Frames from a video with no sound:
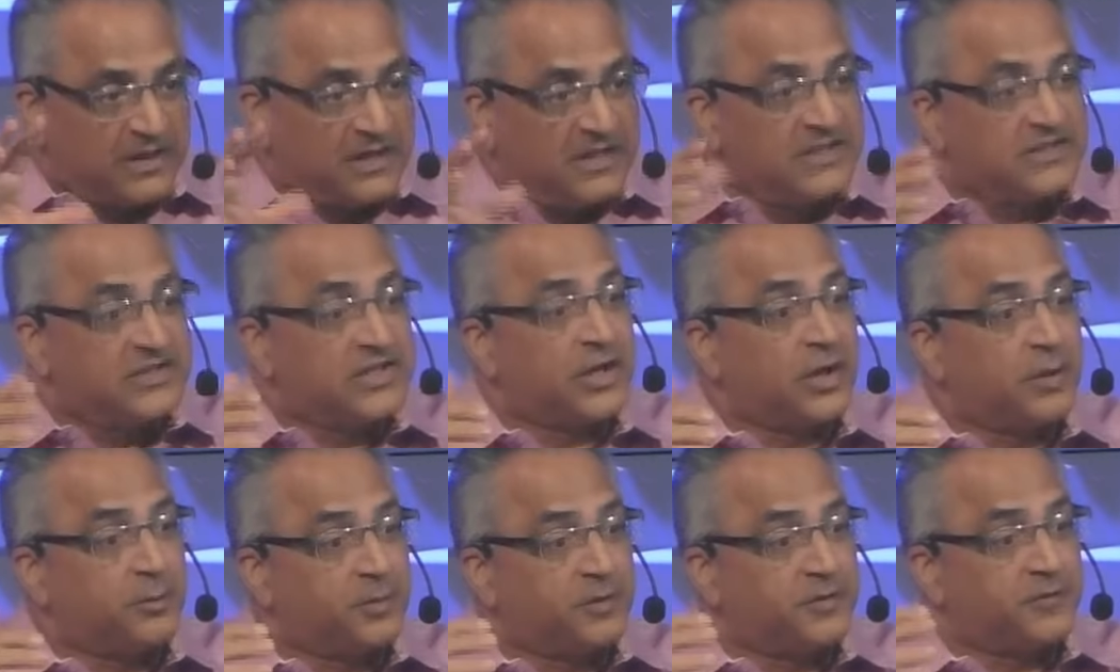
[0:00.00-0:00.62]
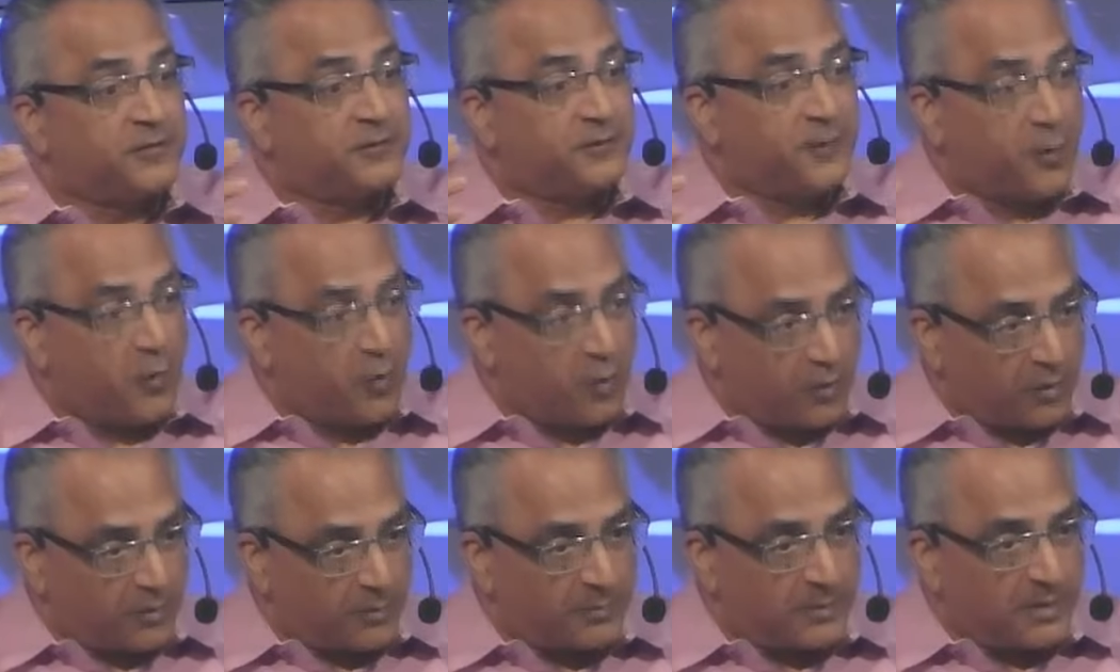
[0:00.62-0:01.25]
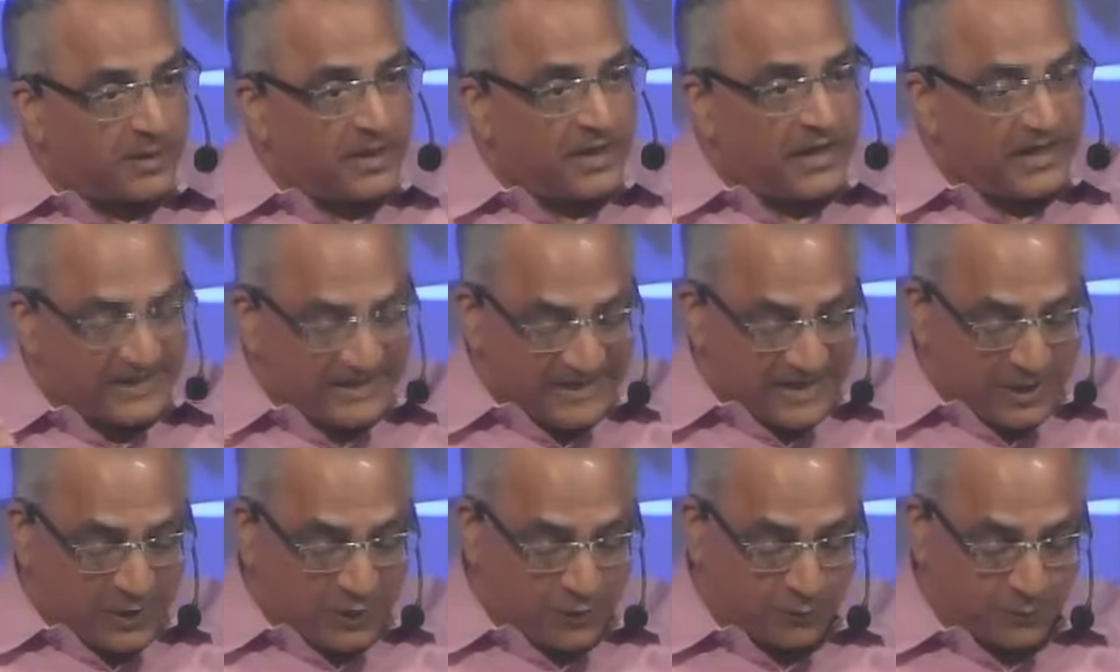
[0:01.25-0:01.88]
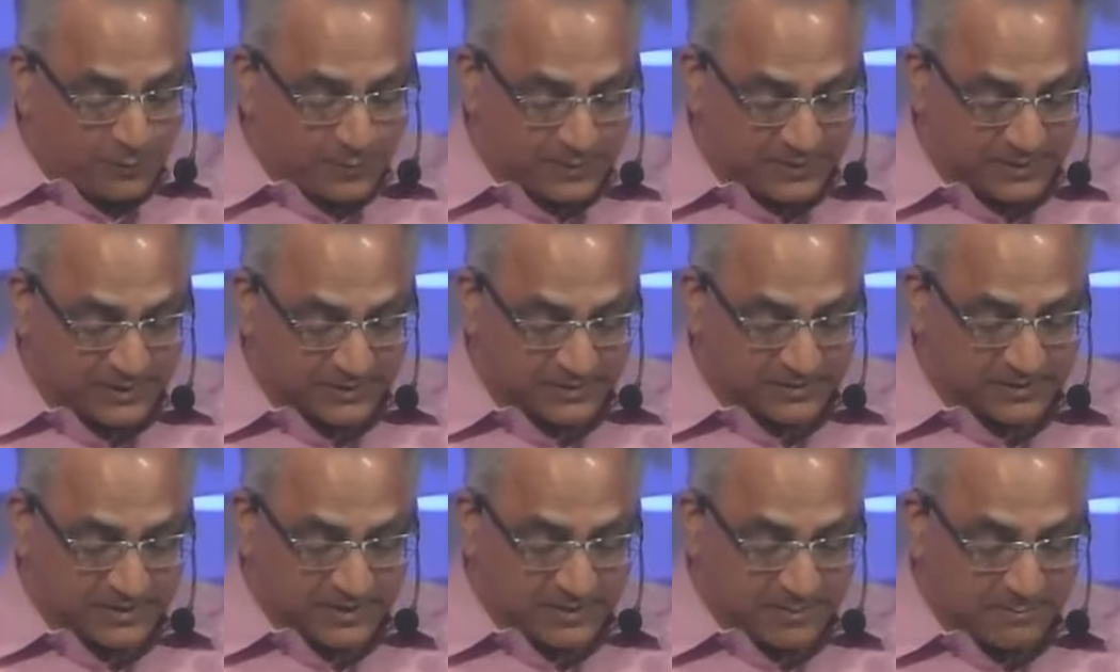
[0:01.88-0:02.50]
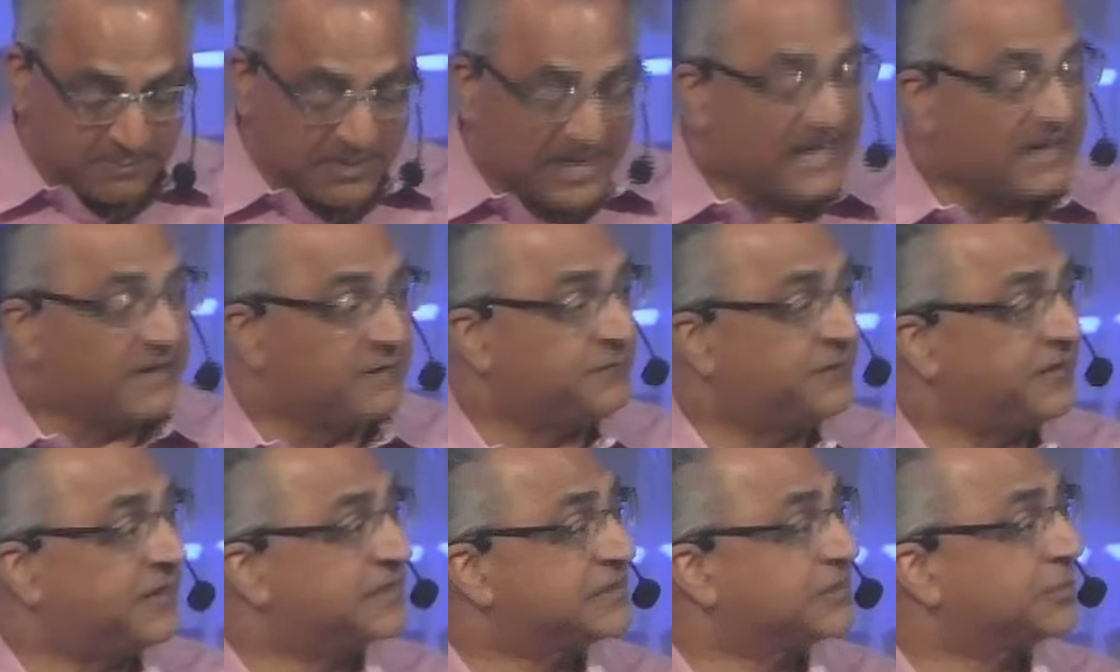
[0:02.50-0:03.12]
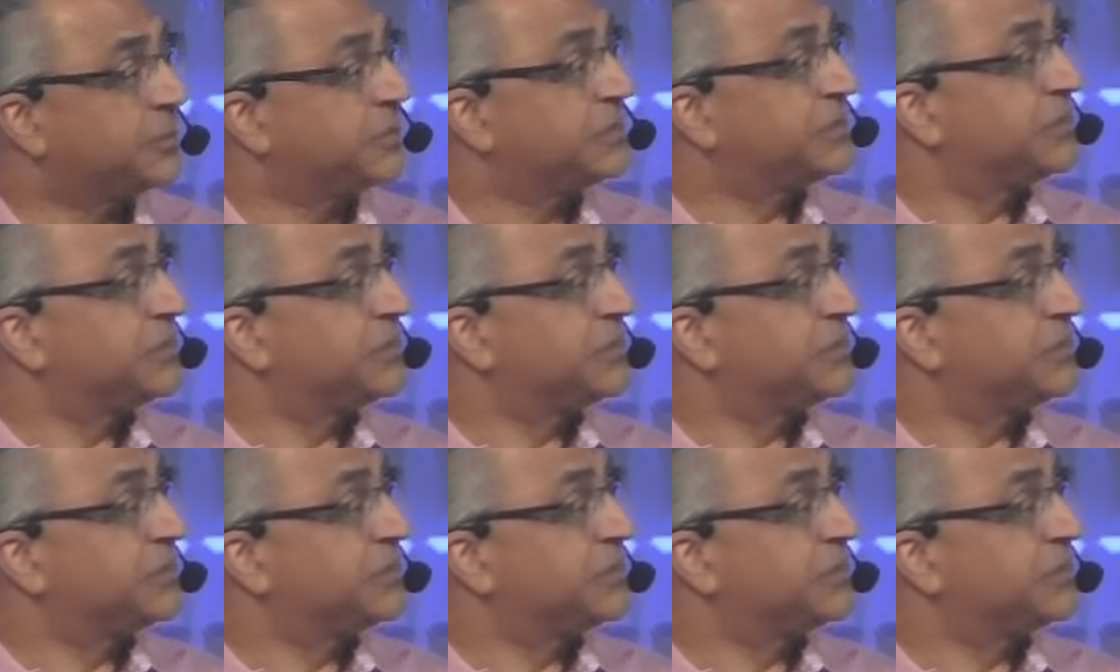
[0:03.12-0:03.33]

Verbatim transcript: to help it form and help it manifest. So it's